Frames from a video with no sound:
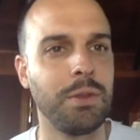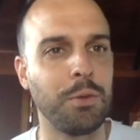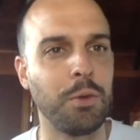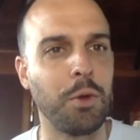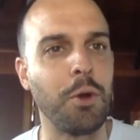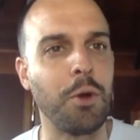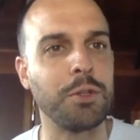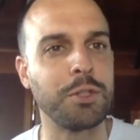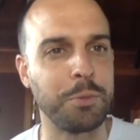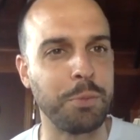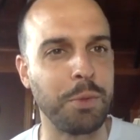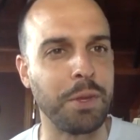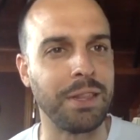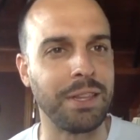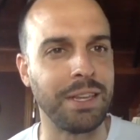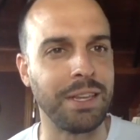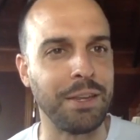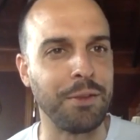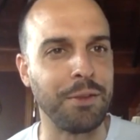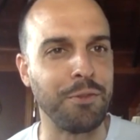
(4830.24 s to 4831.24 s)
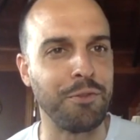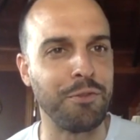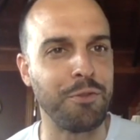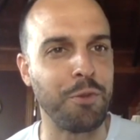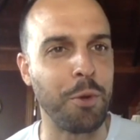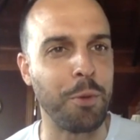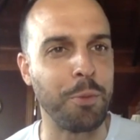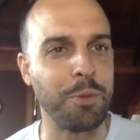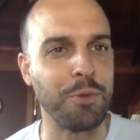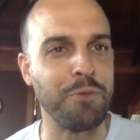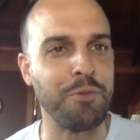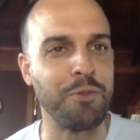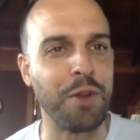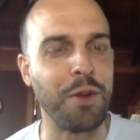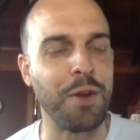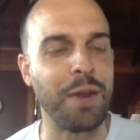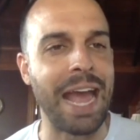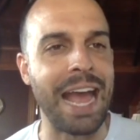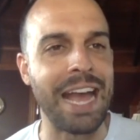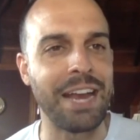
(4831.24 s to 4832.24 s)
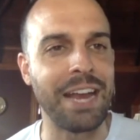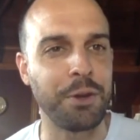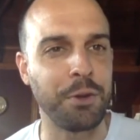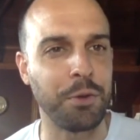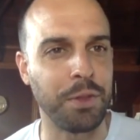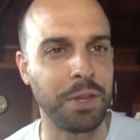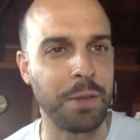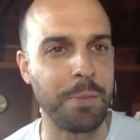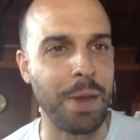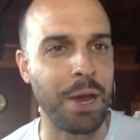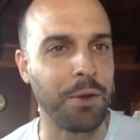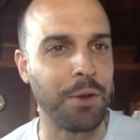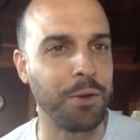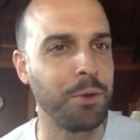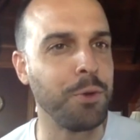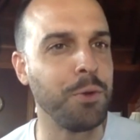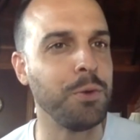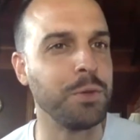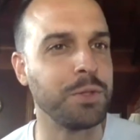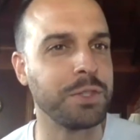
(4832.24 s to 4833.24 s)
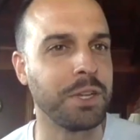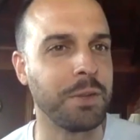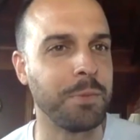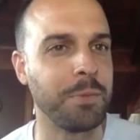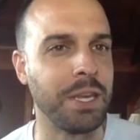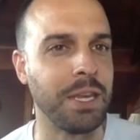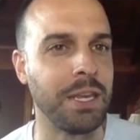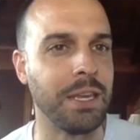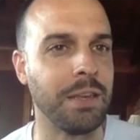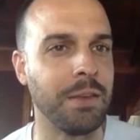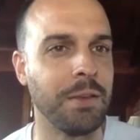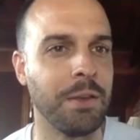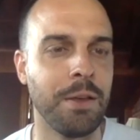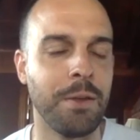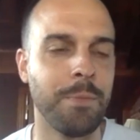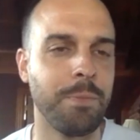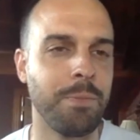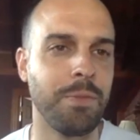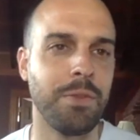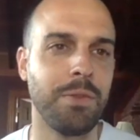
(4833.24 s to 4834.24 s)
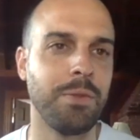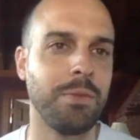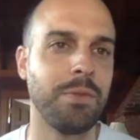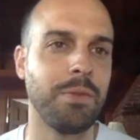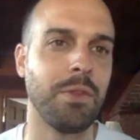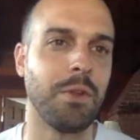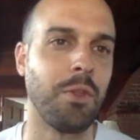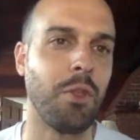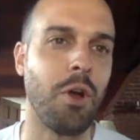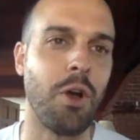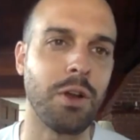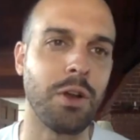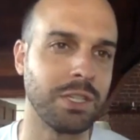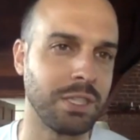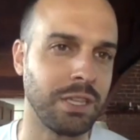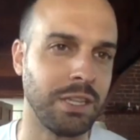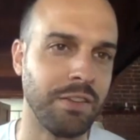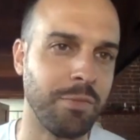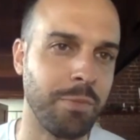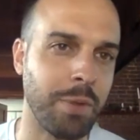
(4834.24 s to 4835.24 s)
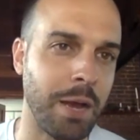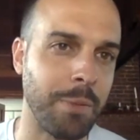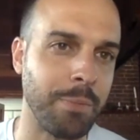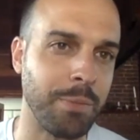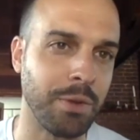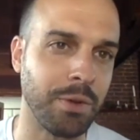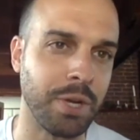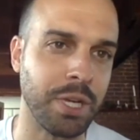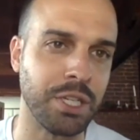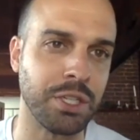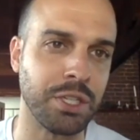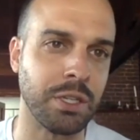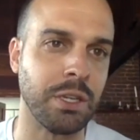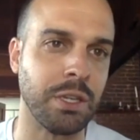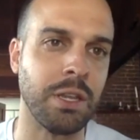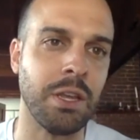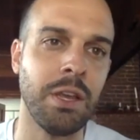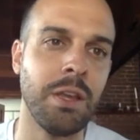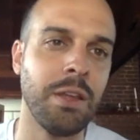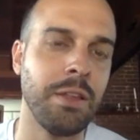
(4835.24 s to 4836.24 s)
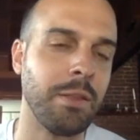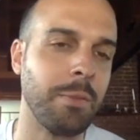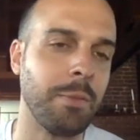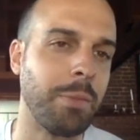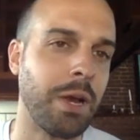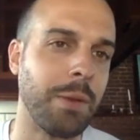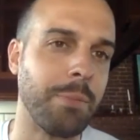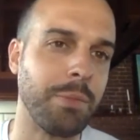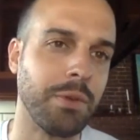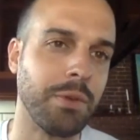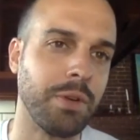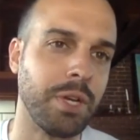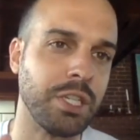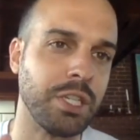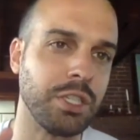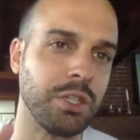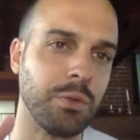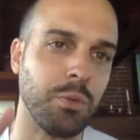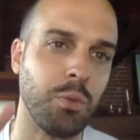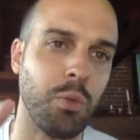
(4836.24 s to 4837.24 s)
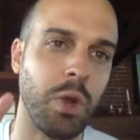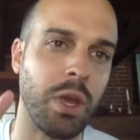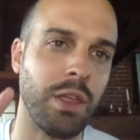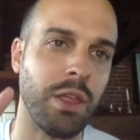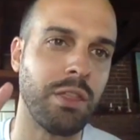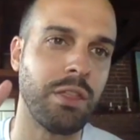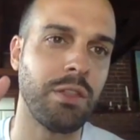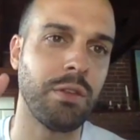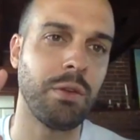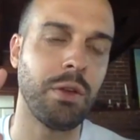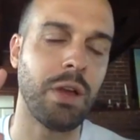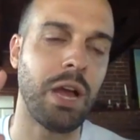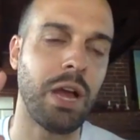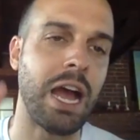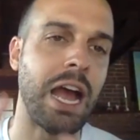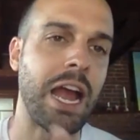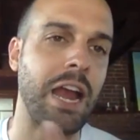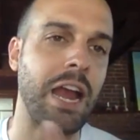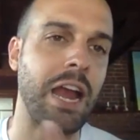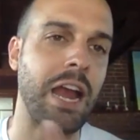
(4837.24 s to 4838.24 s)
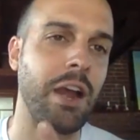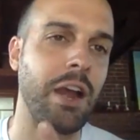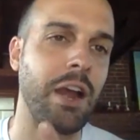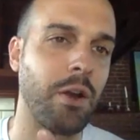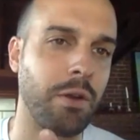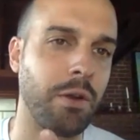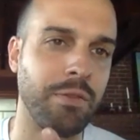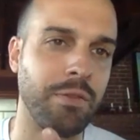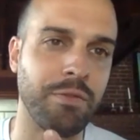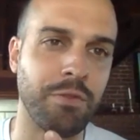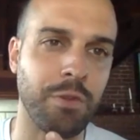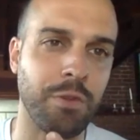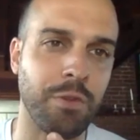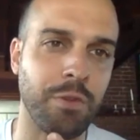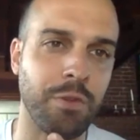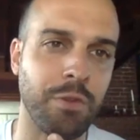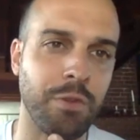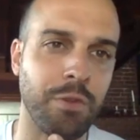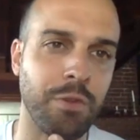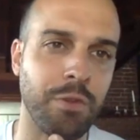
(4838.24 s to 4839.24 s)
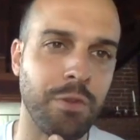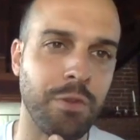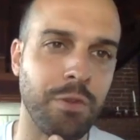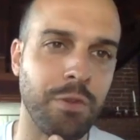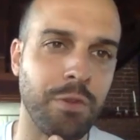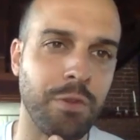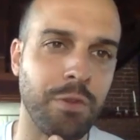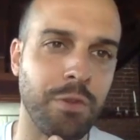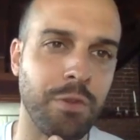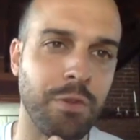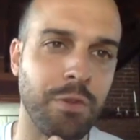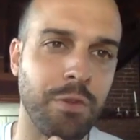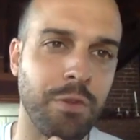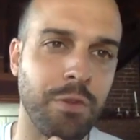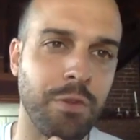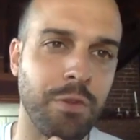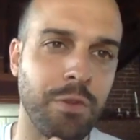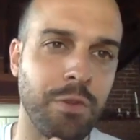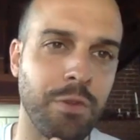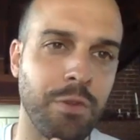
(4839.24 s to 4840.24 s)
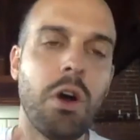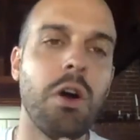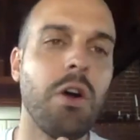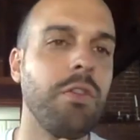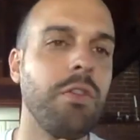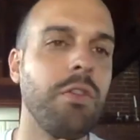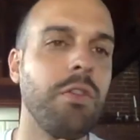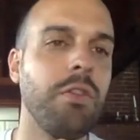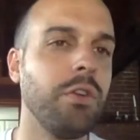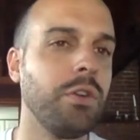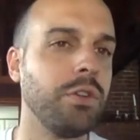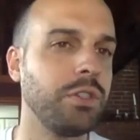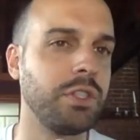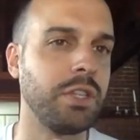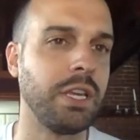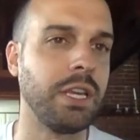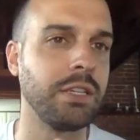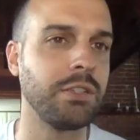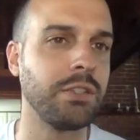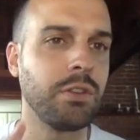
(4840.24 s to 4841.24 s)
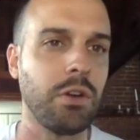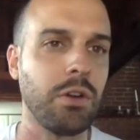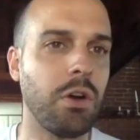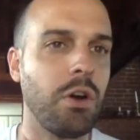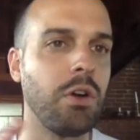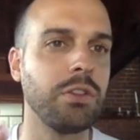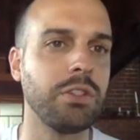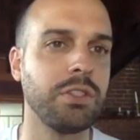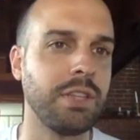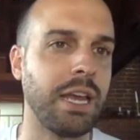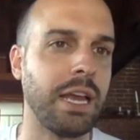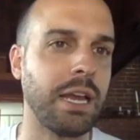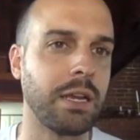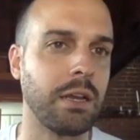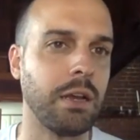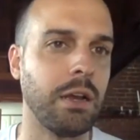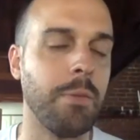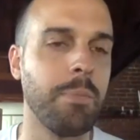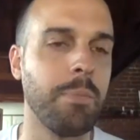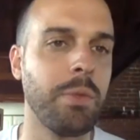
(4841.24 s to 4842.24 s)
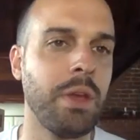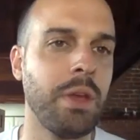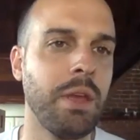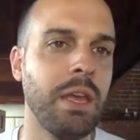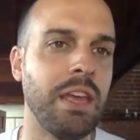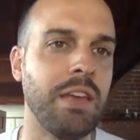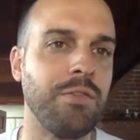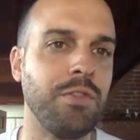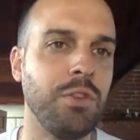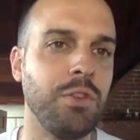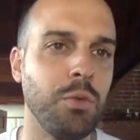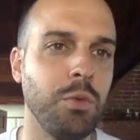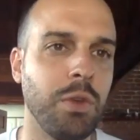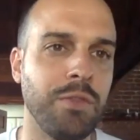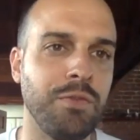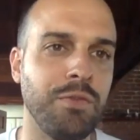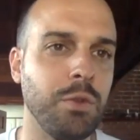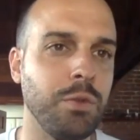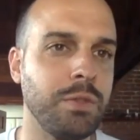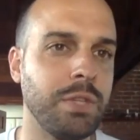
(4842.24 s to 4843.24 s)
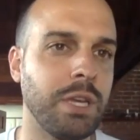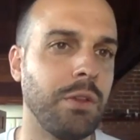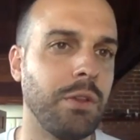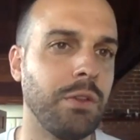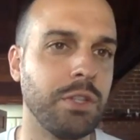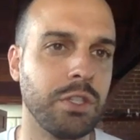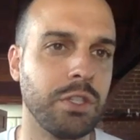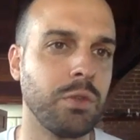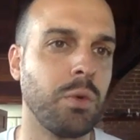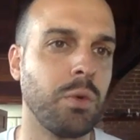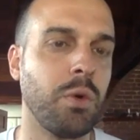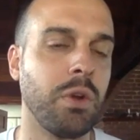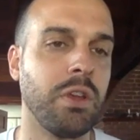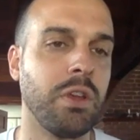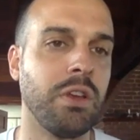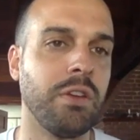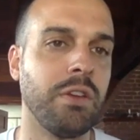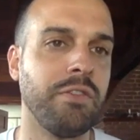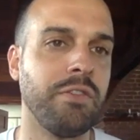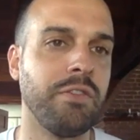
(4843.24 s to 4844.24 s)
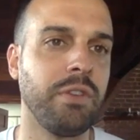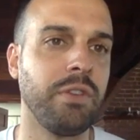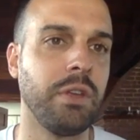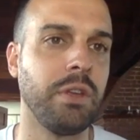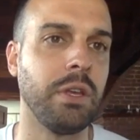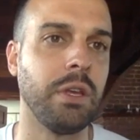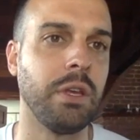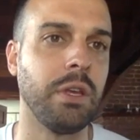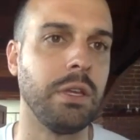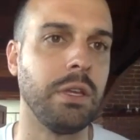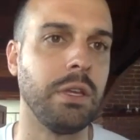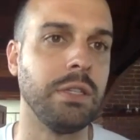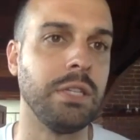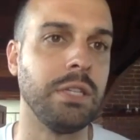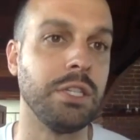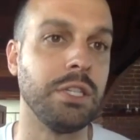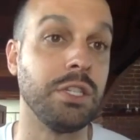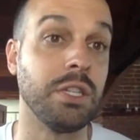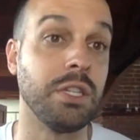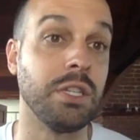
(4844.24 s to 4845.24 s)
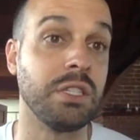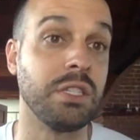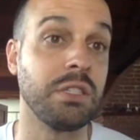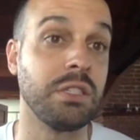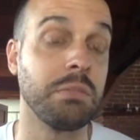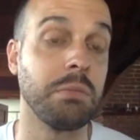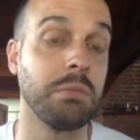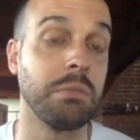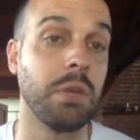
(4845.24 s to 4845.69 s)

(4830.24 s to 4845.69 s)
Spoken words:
ultimately inform you very accurately about who's going to be the longest lived population, the population with higher infant mortality ratios. All those things all stack up. If you tell the story of indigenous